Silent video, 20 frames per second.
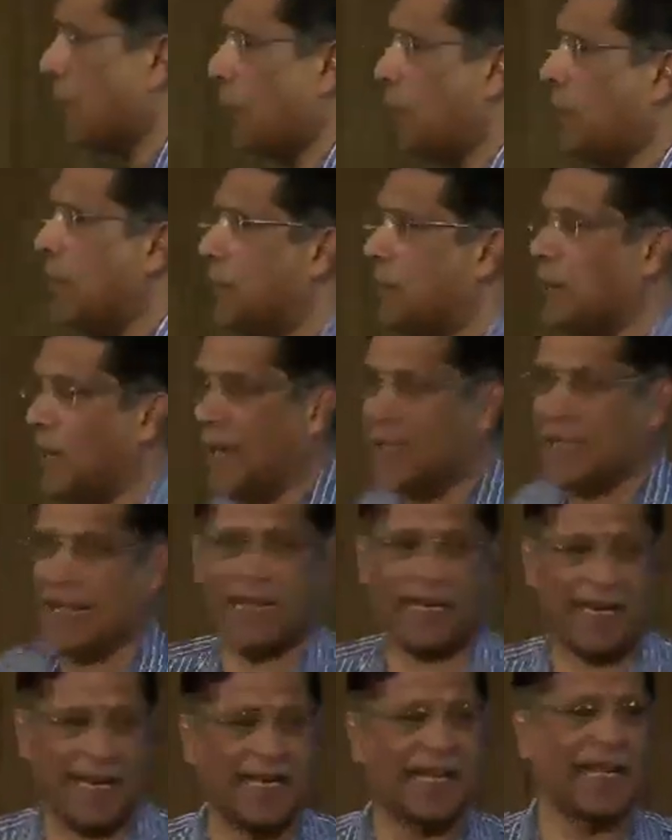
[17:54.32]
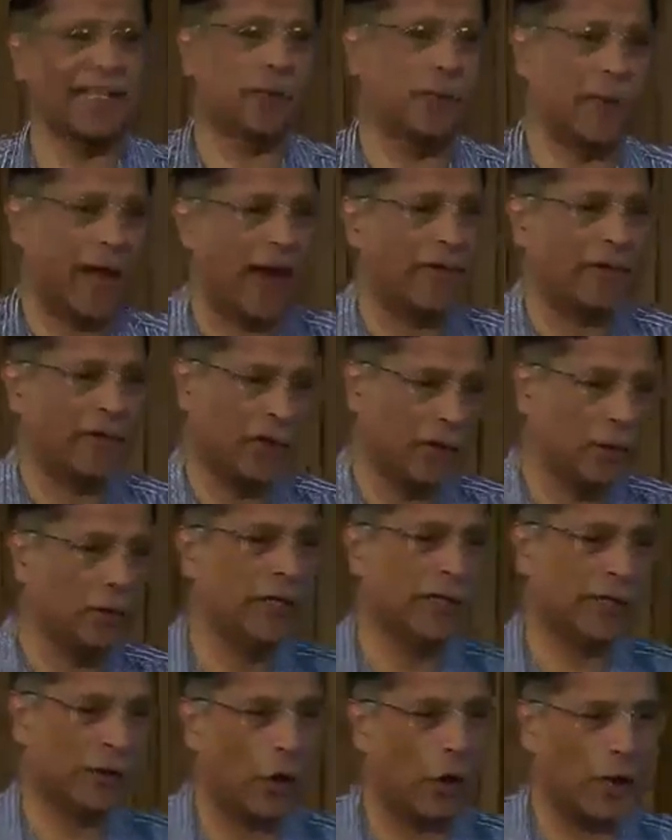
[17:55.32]
Yeah. We, we I, I guess we have to do
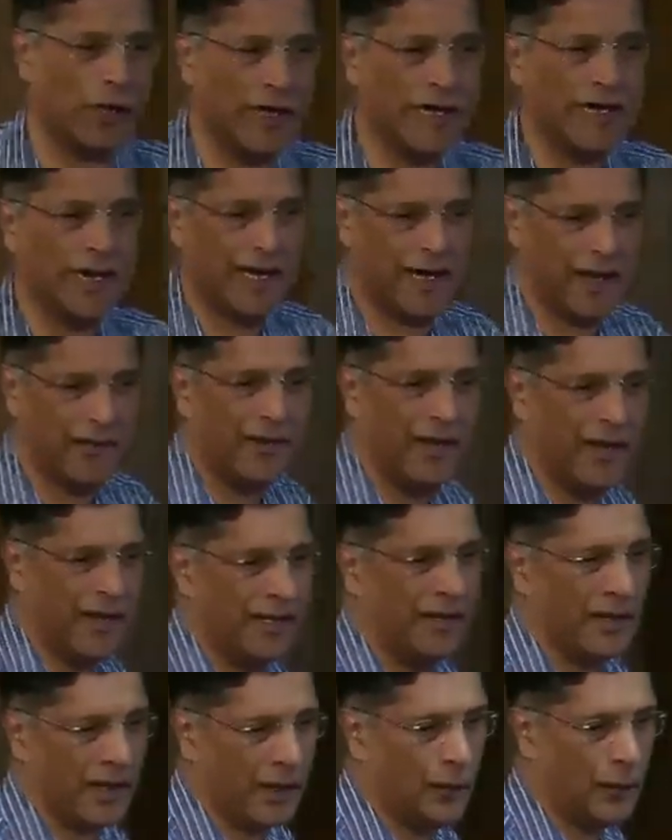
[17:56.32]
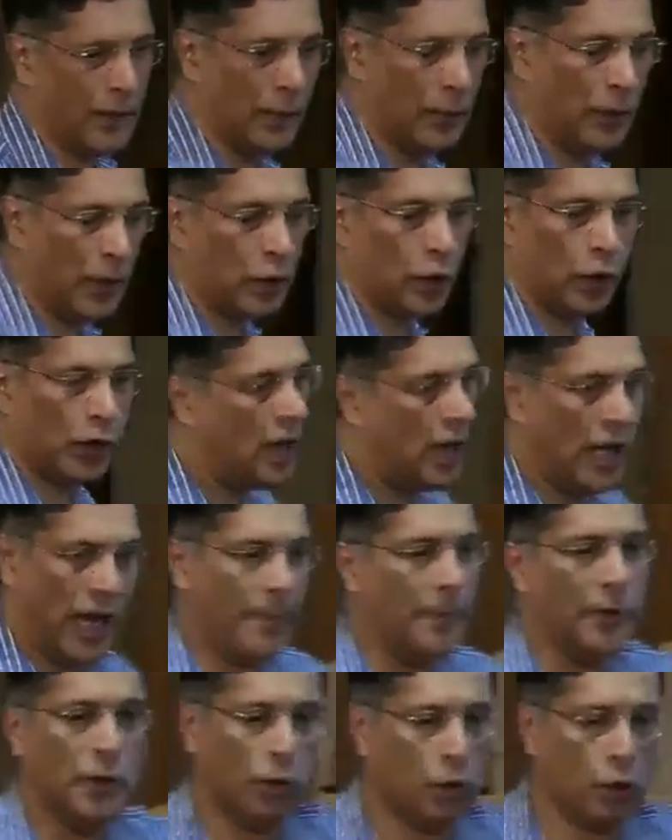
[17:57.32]
this all India level, and, and we, we could.
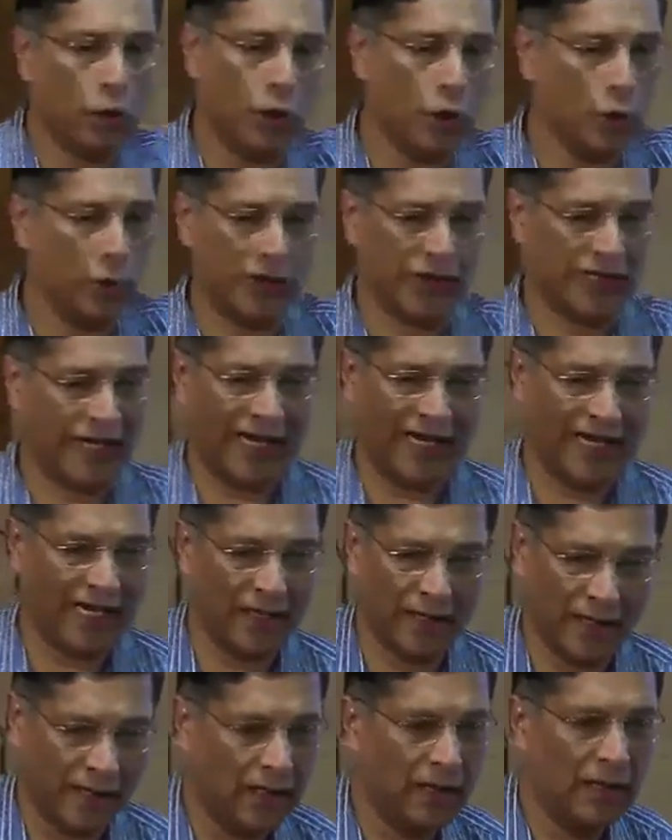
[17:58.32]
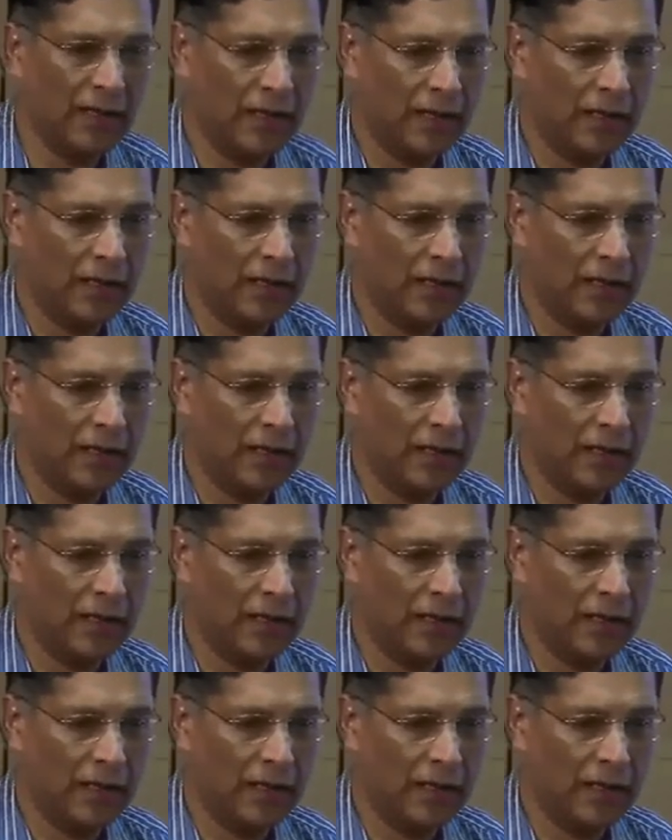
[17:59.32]
I mean, you could do it state-specific. State